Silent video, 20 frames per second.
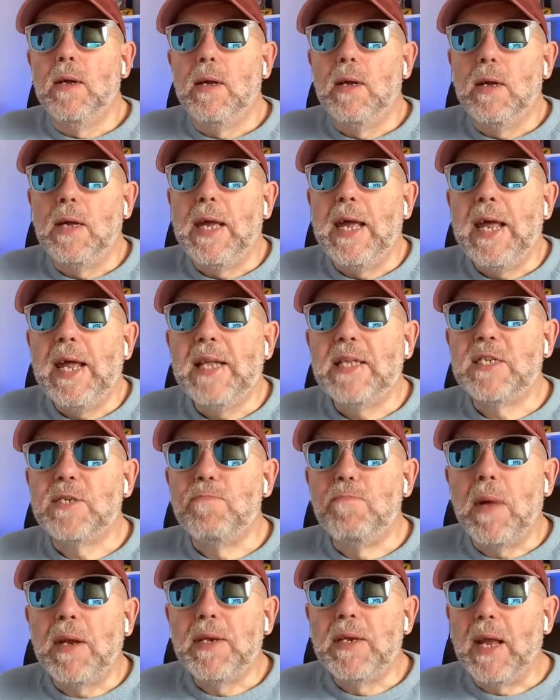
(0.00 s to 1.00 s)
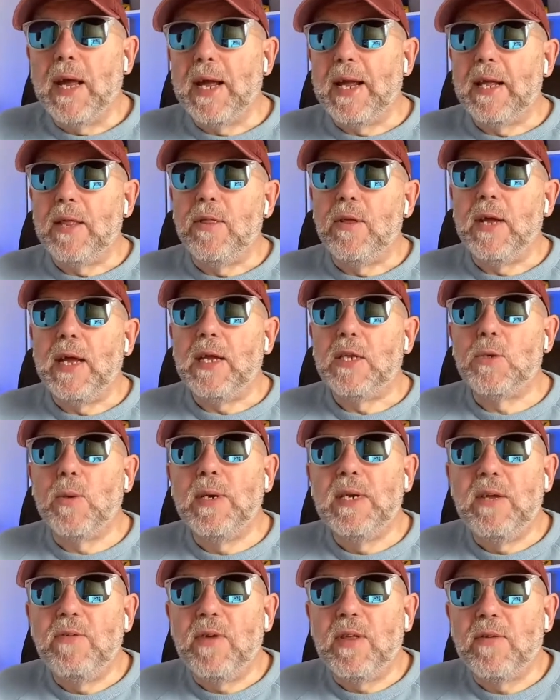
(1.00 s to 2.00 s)
It's Monday, the
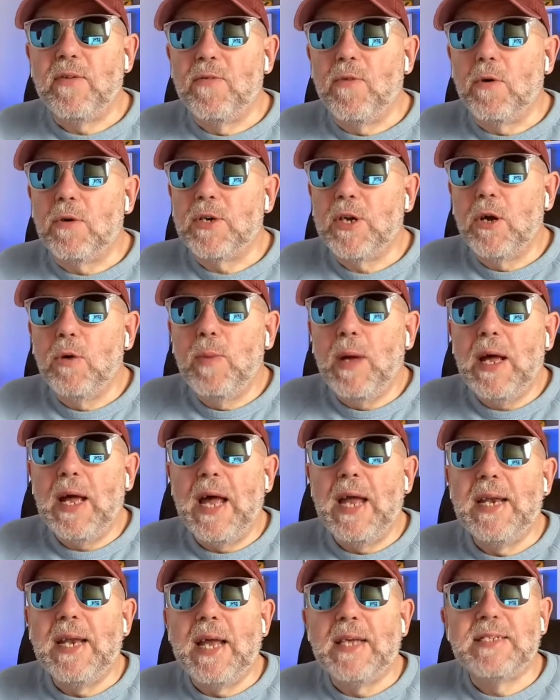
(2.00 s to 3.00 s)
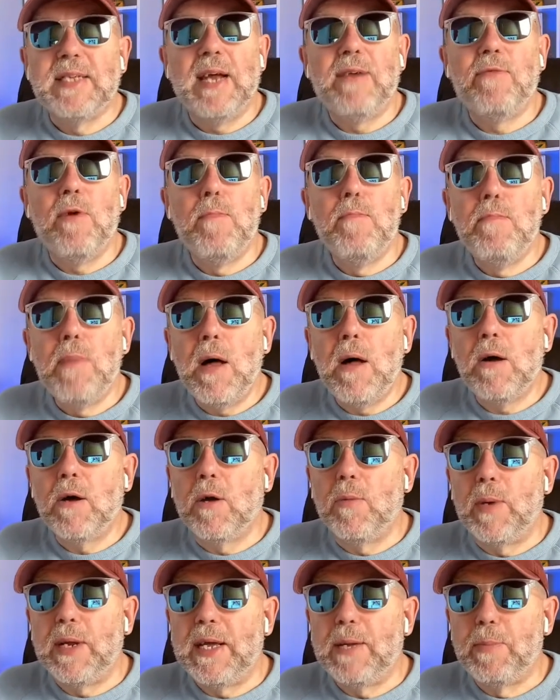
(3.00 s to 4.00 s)
twenty-fifth of October, and as that
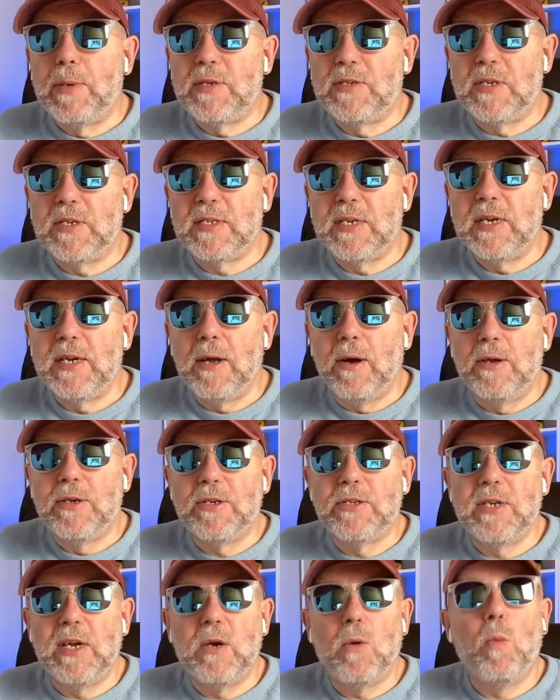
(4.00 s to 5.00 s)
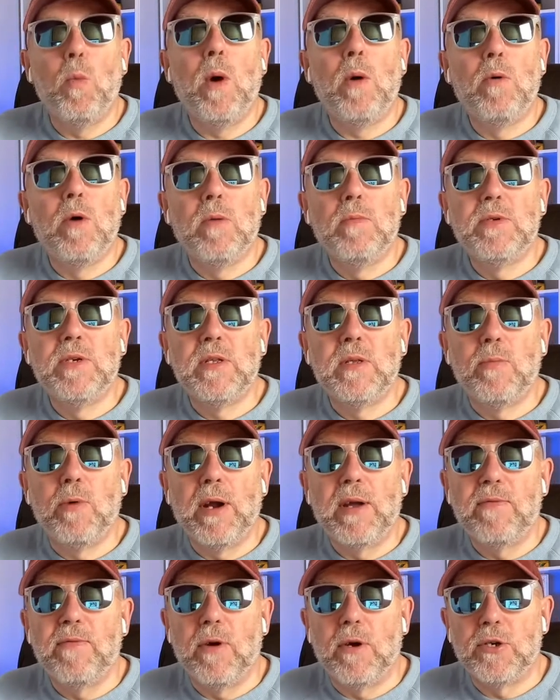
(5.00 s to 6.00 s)
remarkably persistent guy just said, welcome to The
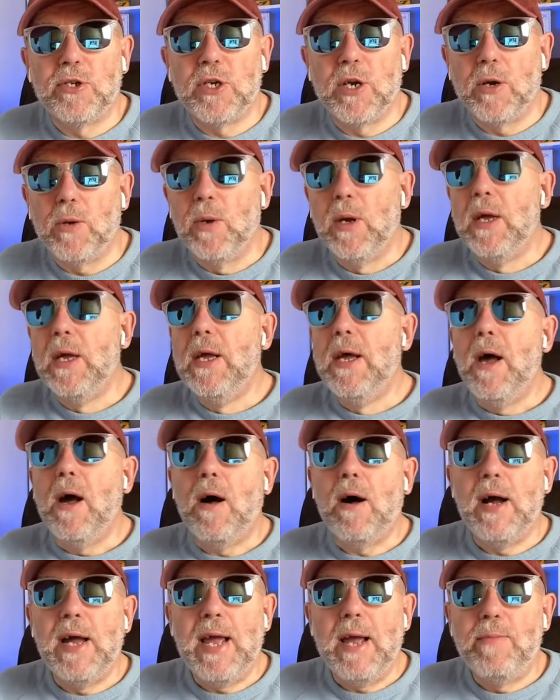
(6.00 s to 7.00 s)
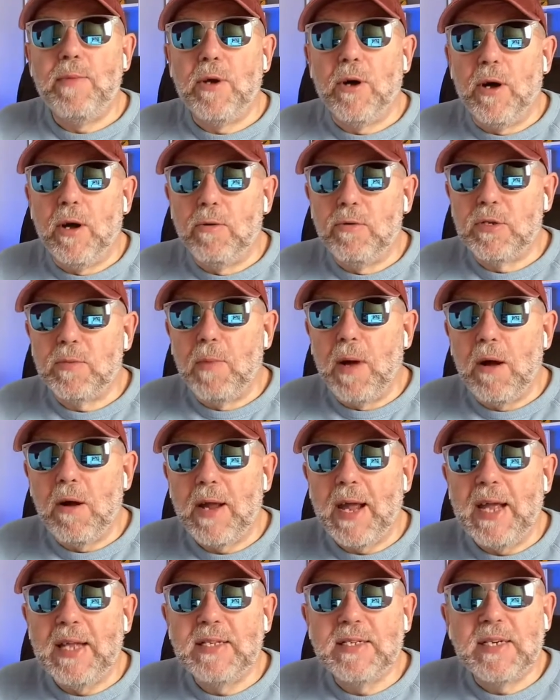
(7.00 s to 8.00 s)
Break Fast Show. I am your host,
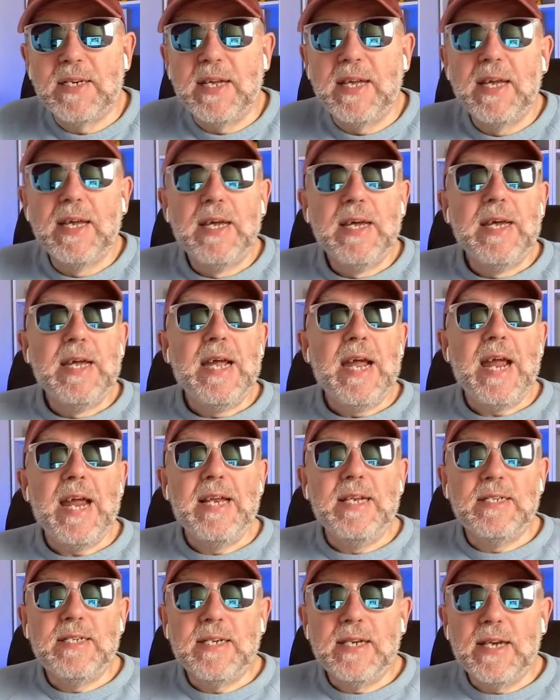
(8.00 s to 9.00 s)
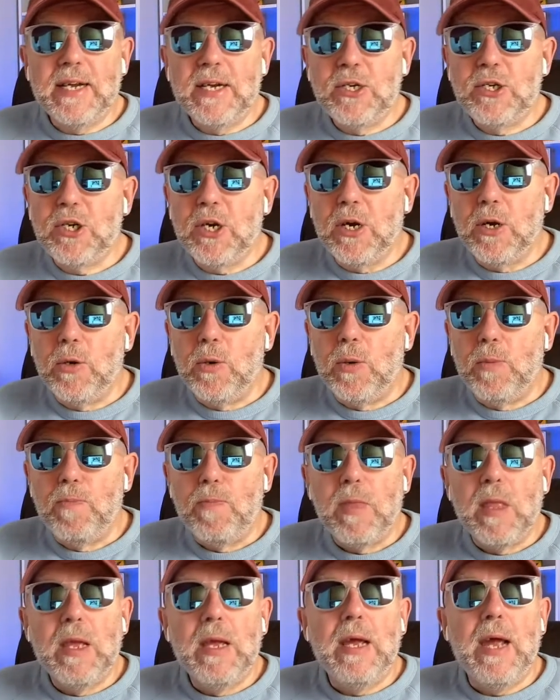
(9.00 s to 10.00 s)
Mark Anthony. In today's show,
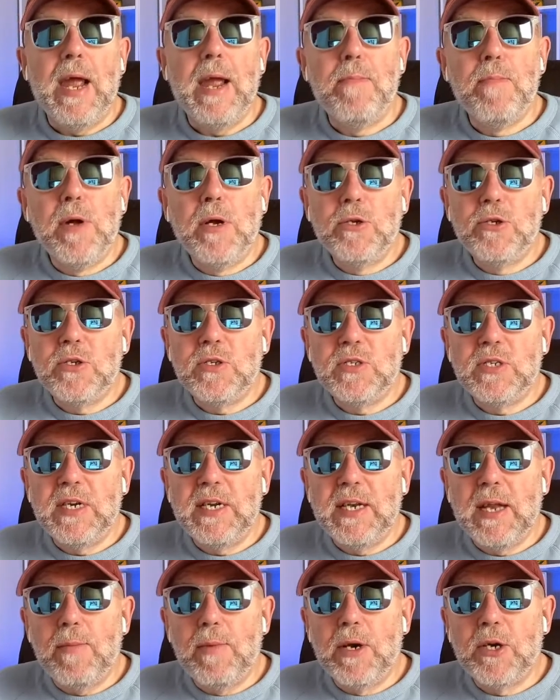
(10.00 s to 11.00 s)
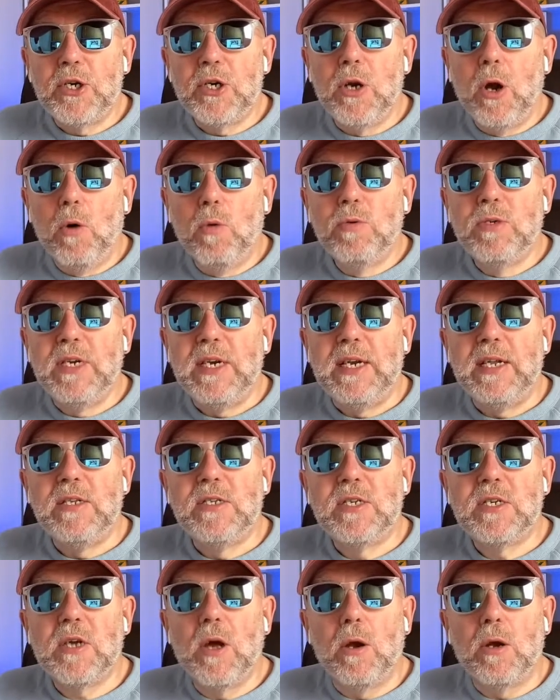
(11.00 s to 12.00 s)
emergency demolition halted in
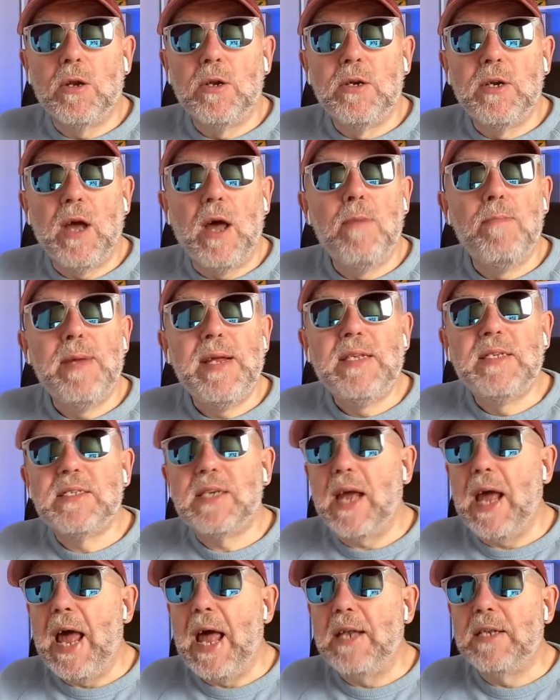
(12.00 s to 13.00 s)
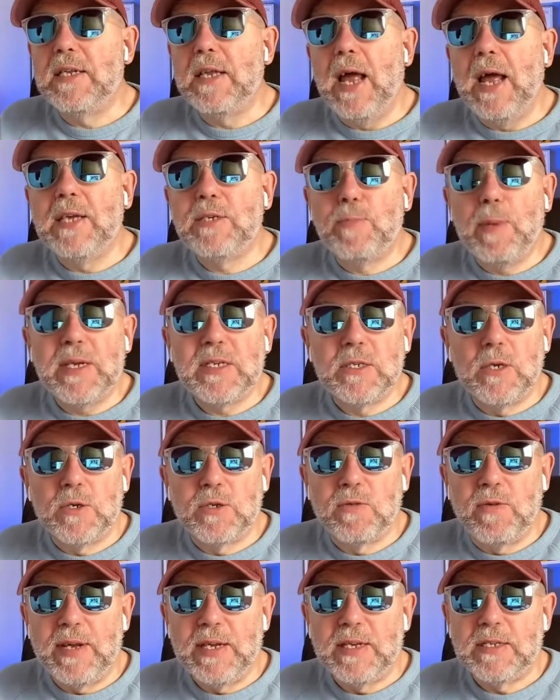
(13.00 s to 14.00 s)
Scotland amidst asbestos
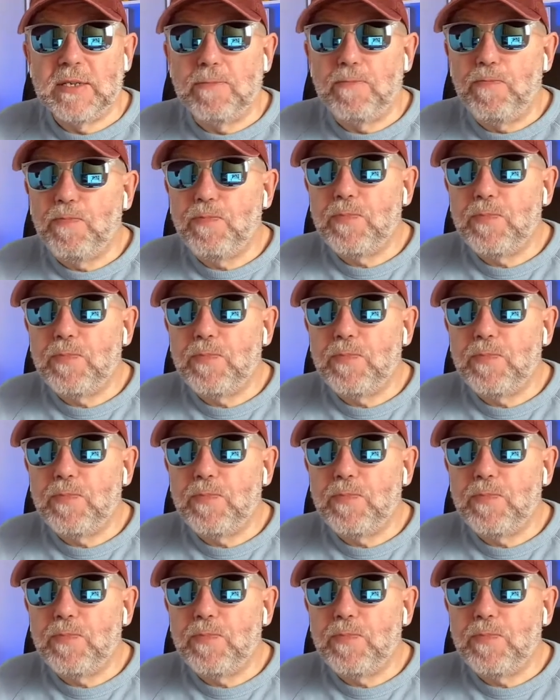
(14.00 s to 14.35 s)
fears.